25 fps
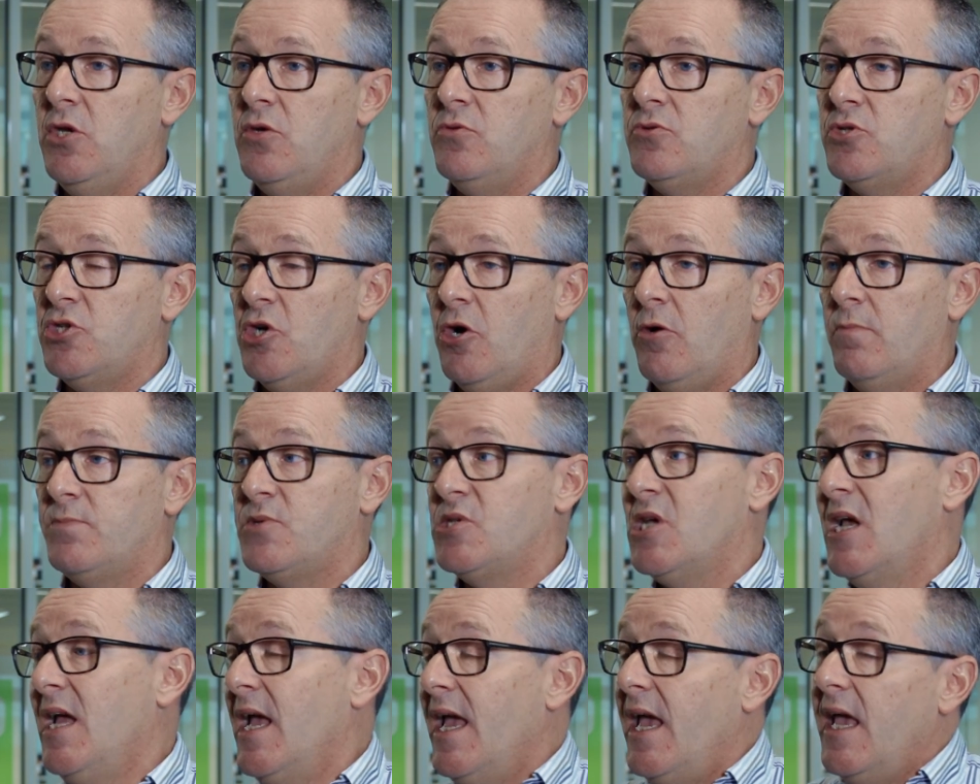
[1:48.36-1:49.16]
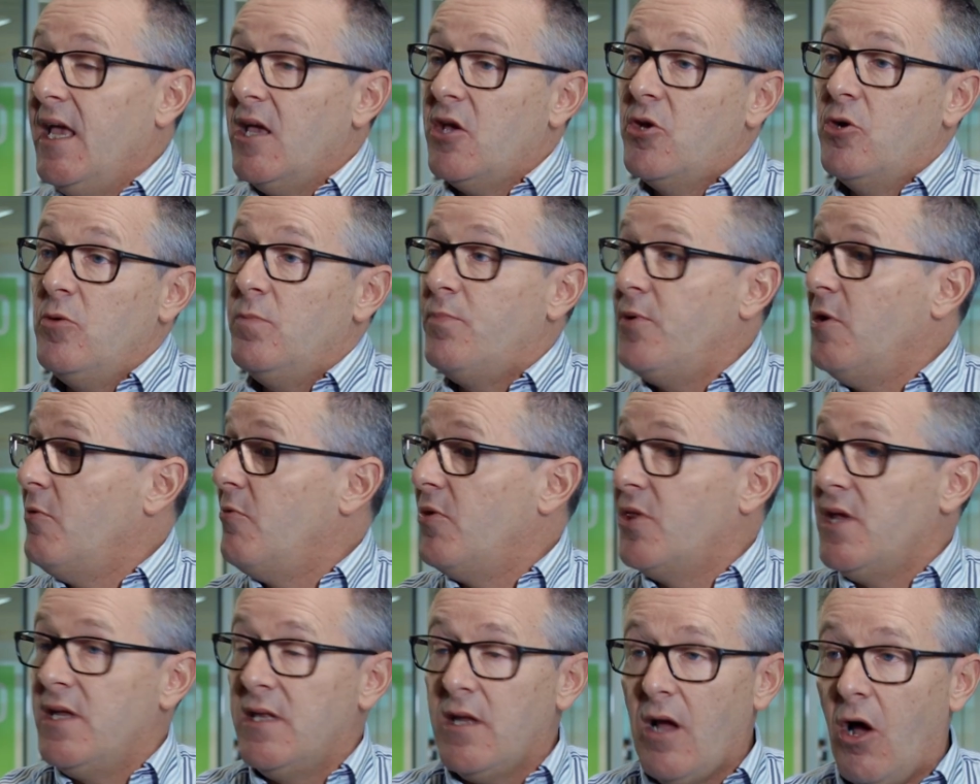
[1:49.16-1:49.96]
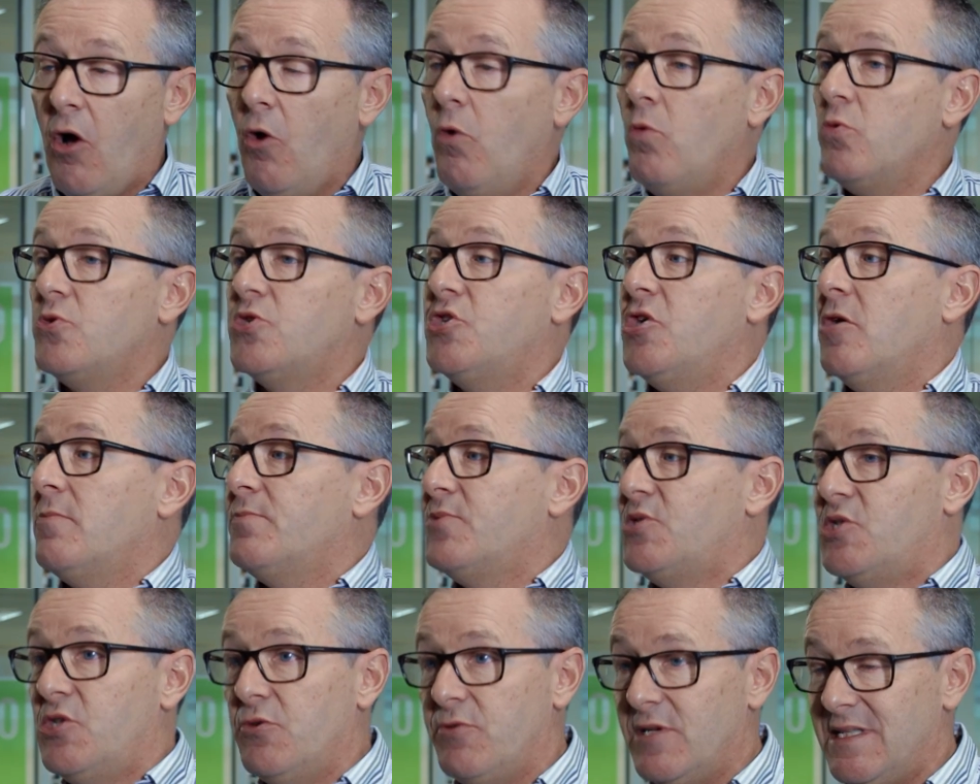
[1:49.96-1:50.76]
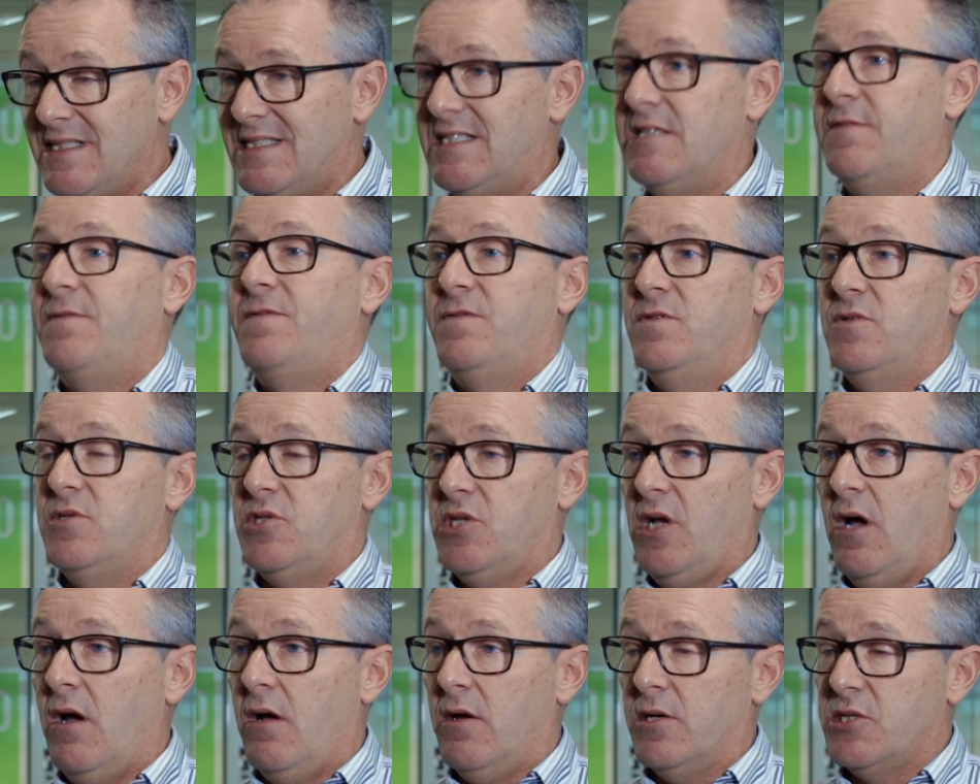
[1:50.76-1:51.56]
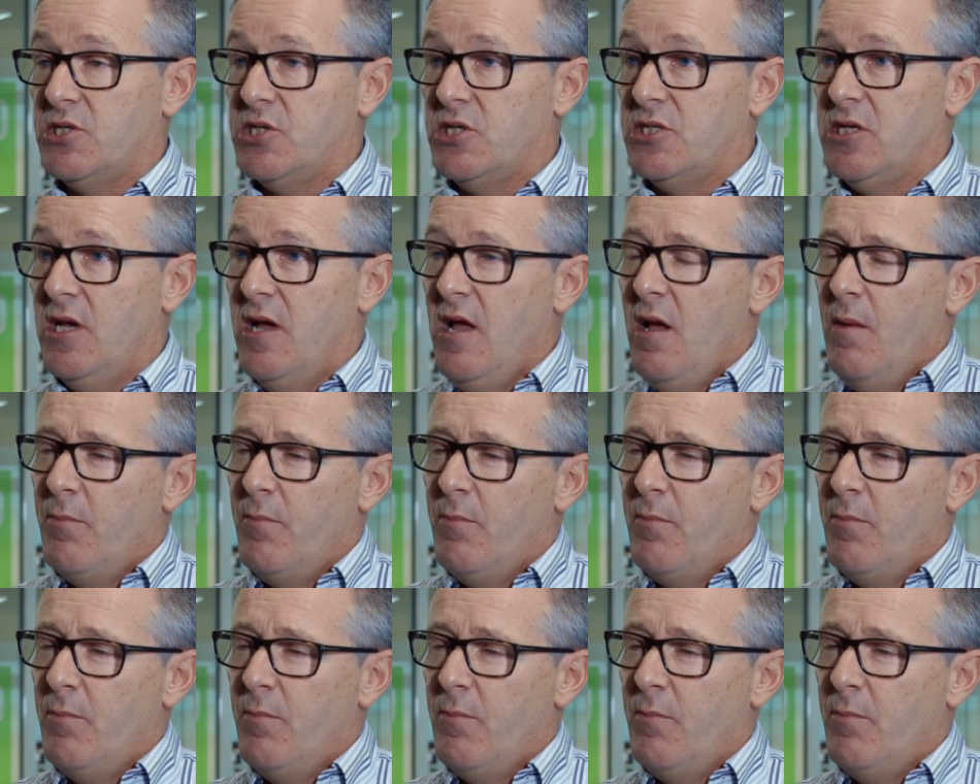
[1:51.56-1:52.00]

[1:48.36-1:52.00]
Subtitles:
new jobs. It could be within old jobs doing different tasks.